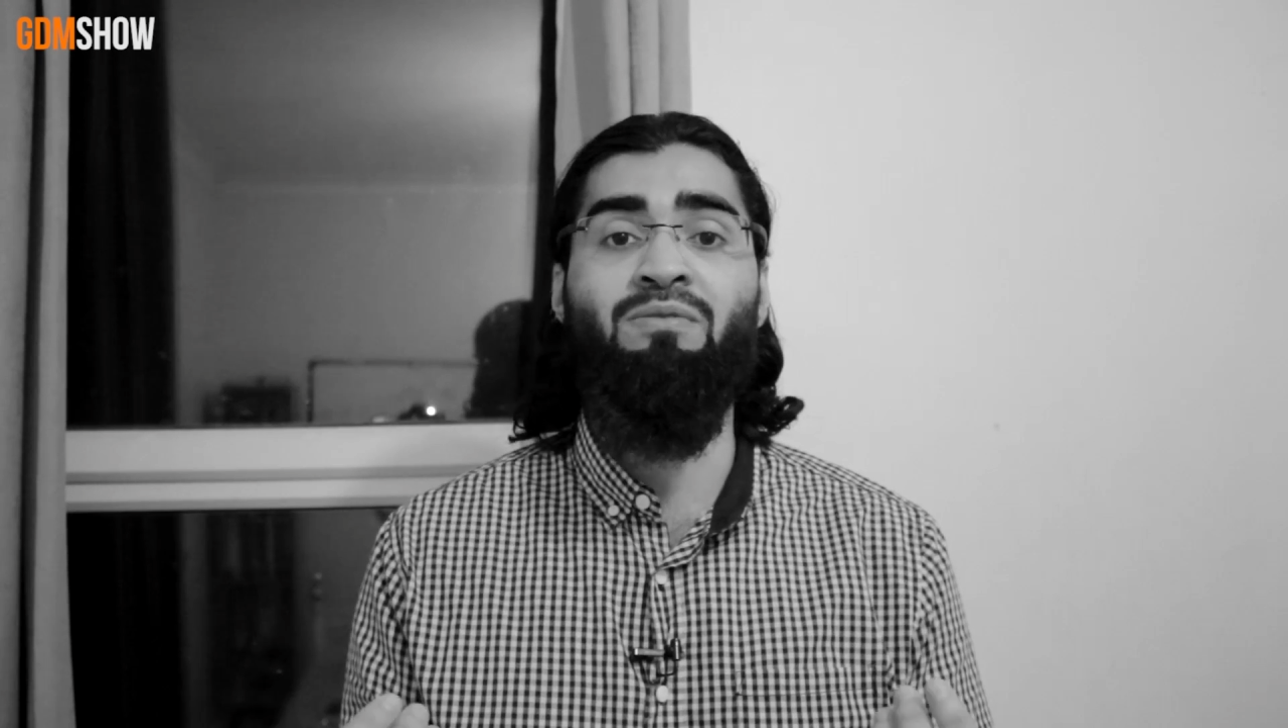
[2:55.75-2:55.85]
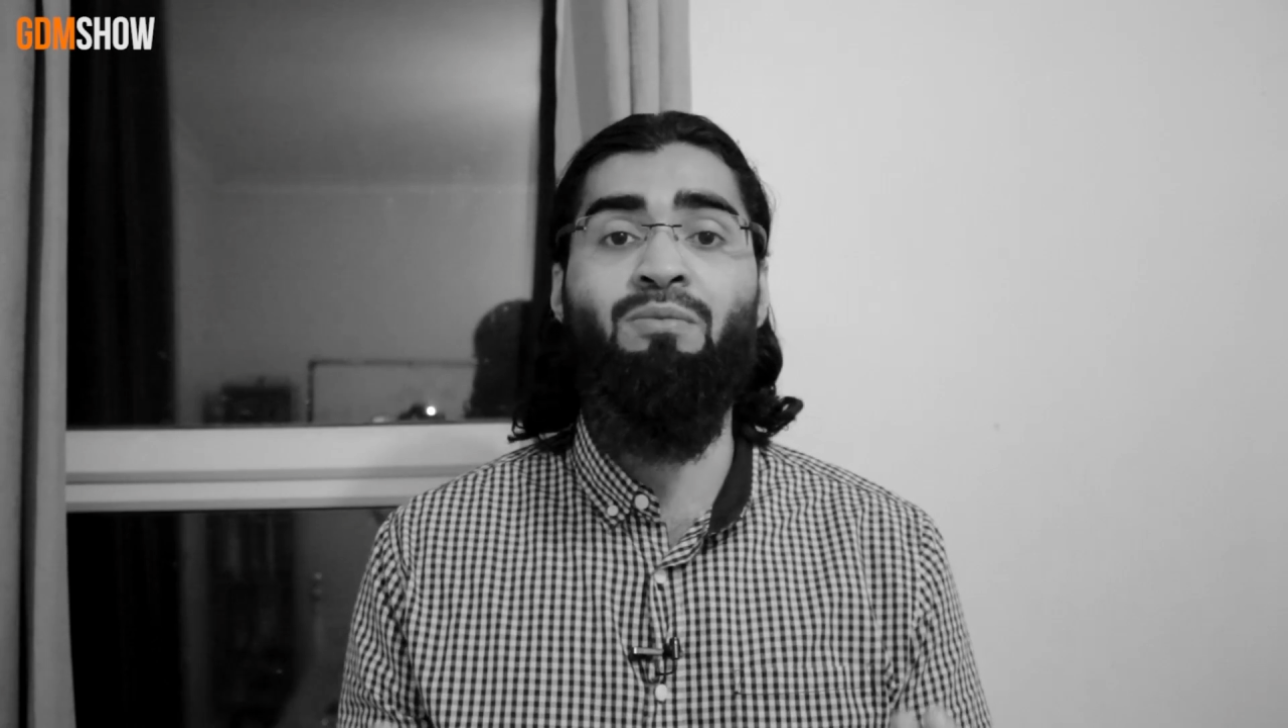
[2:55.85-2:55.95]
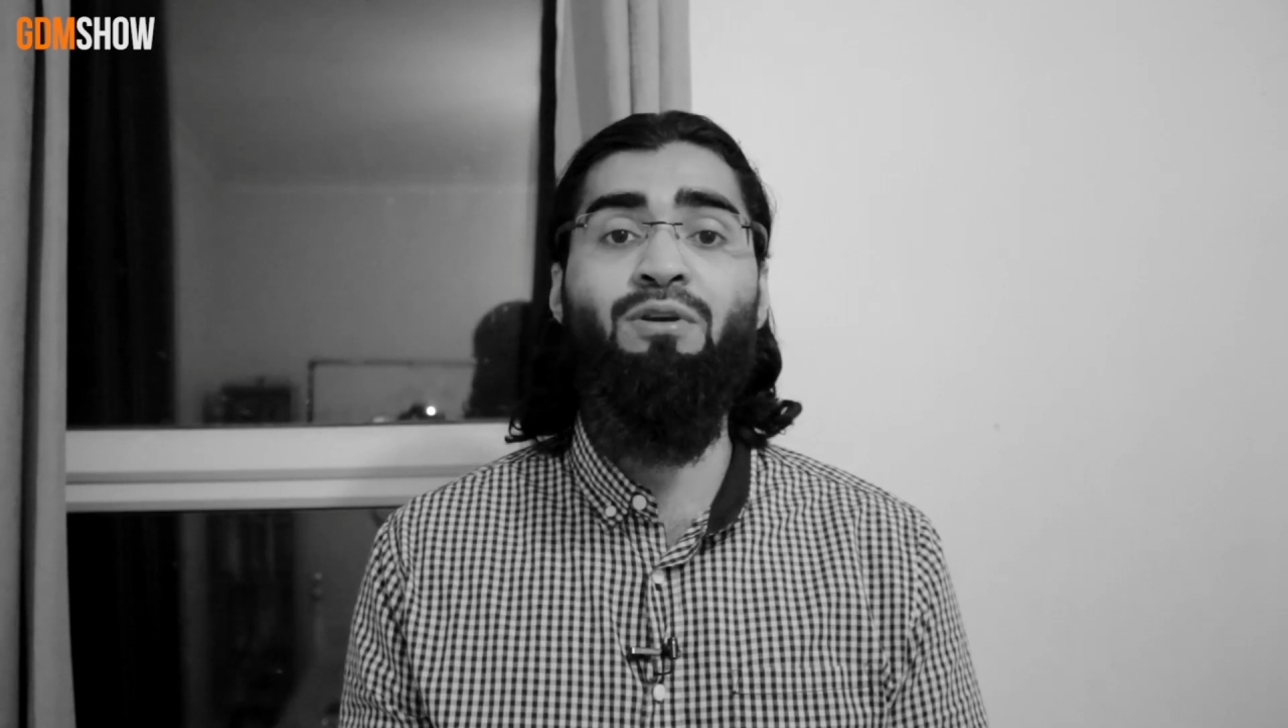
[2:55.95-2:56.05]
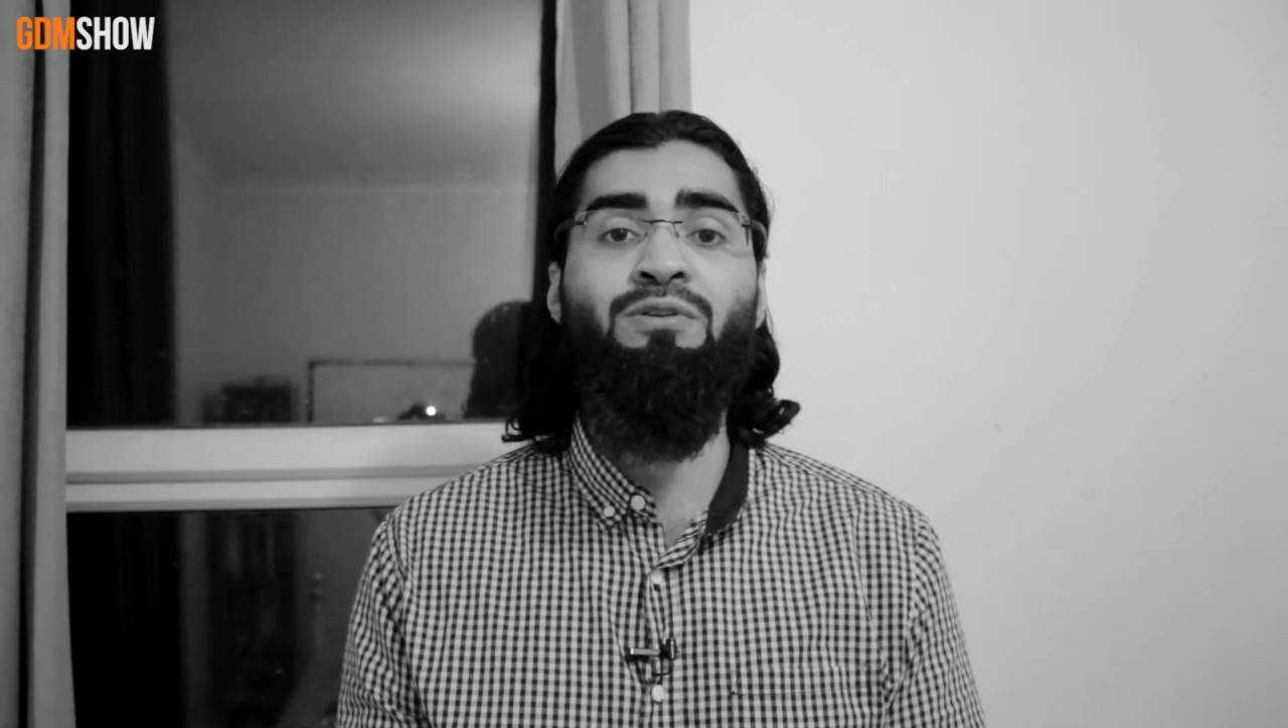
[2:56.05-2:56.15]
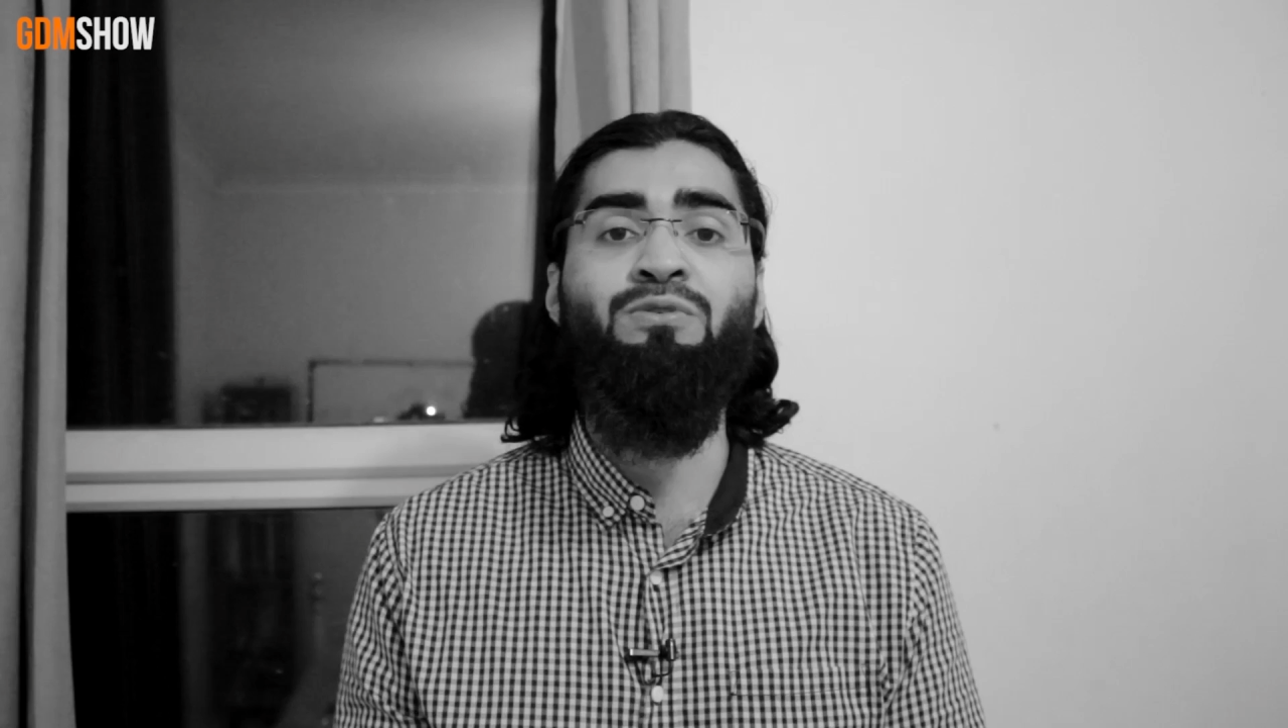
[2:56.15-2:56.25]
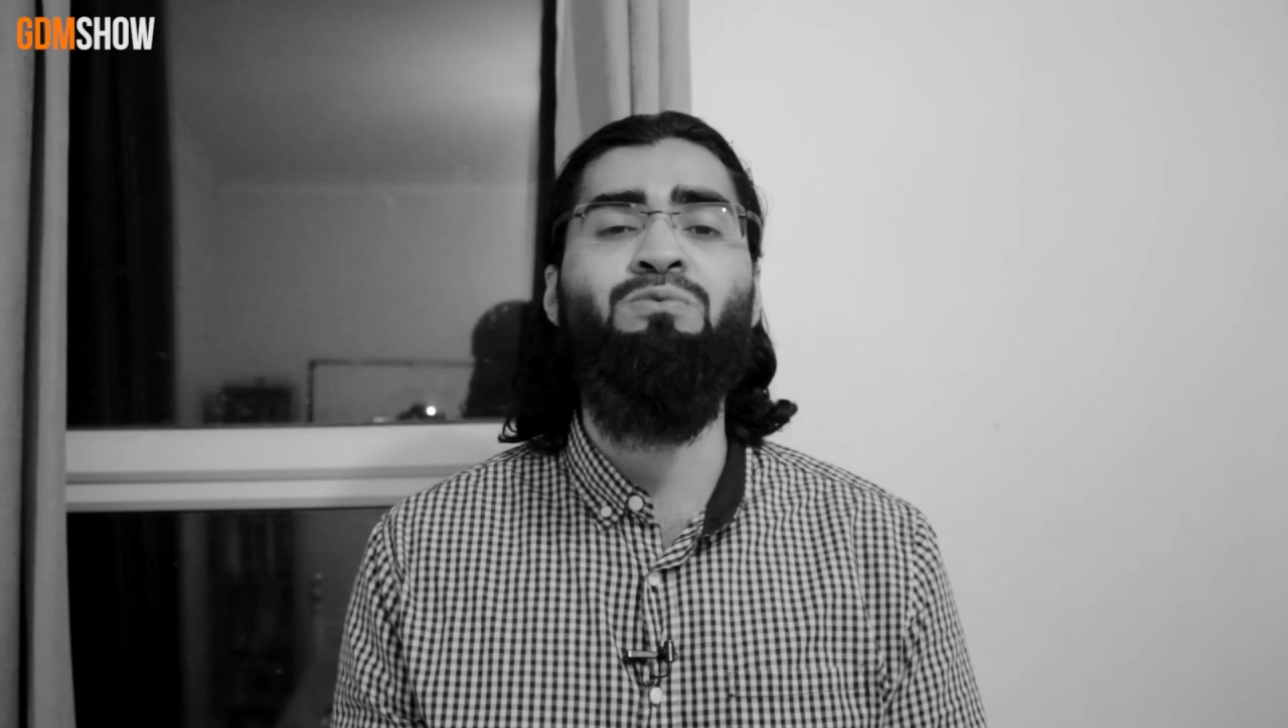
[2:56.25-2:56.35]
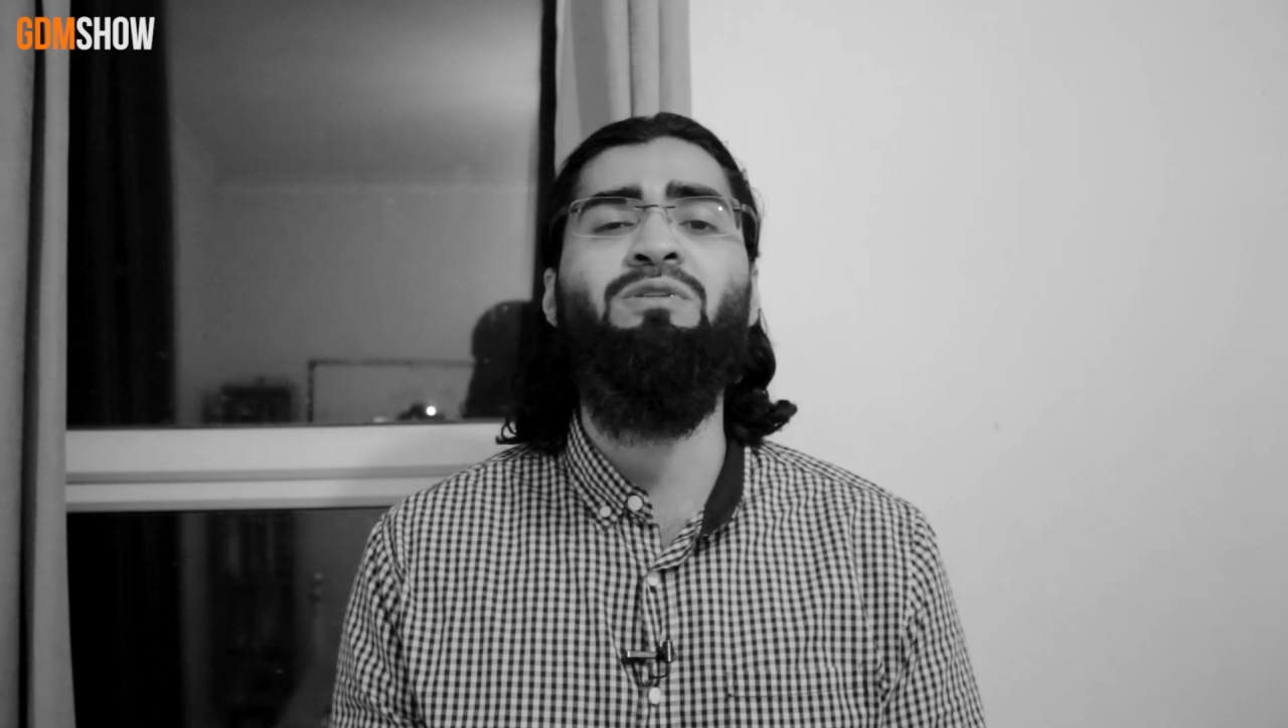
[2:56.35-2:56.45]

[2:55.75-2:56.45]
of molecules,